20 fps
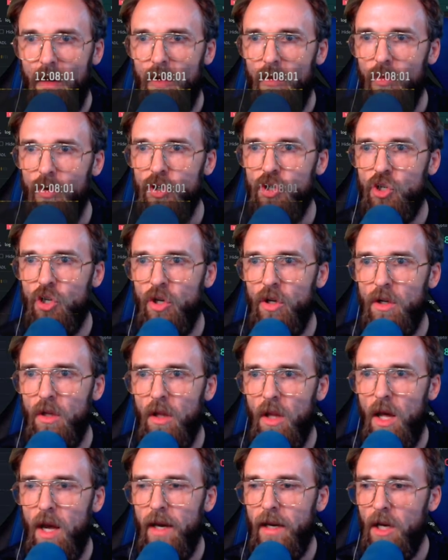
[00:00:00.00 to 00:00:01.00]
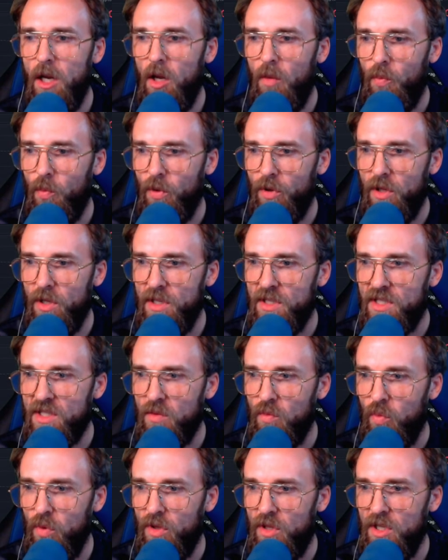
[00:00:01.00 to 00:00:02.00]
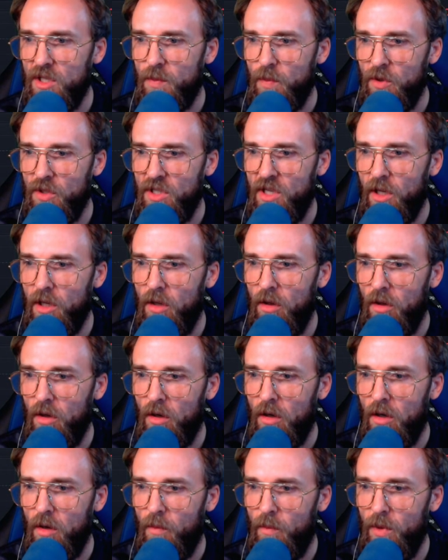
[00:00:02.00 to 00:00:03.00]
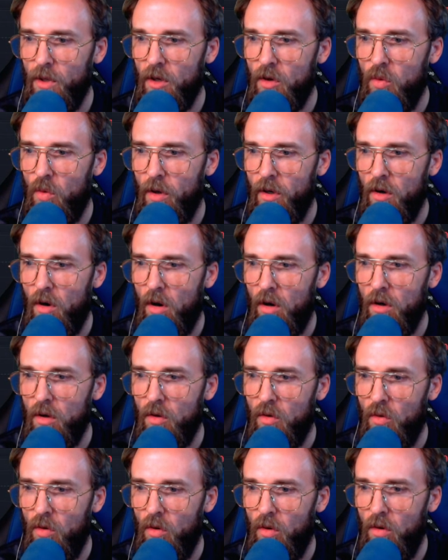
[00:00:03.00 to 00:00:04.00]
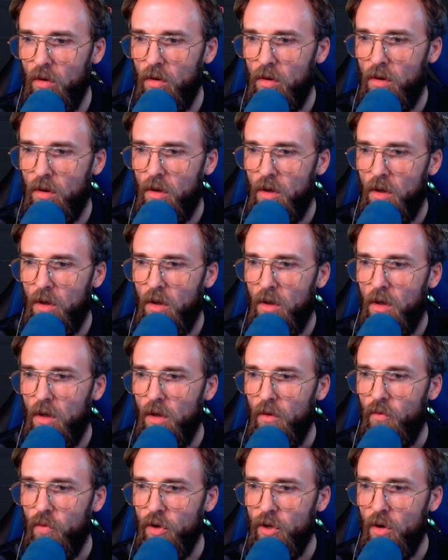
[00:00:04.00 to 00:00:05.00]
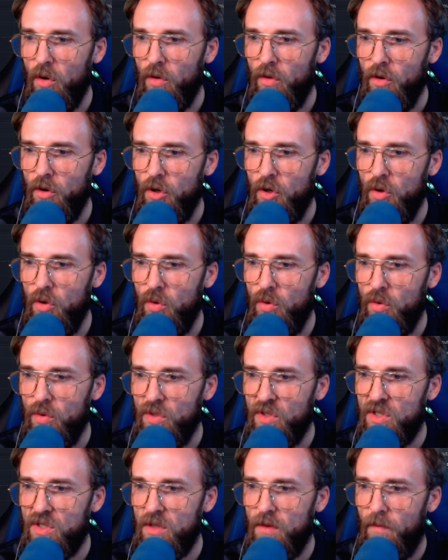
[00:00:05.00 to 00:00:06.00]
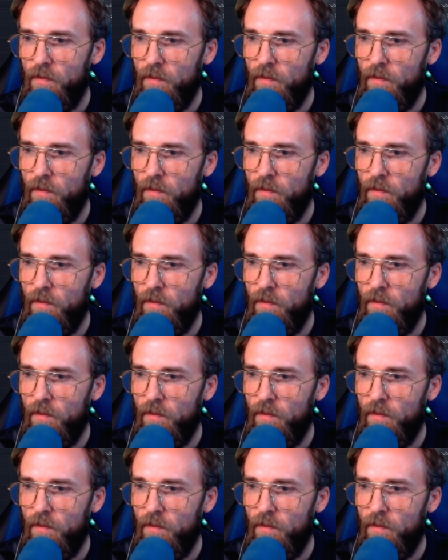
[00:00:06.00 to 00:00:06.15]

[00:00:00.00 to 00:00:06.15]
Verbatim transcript: Which could line up with this with this particular Bitcoin article. If we go to the news,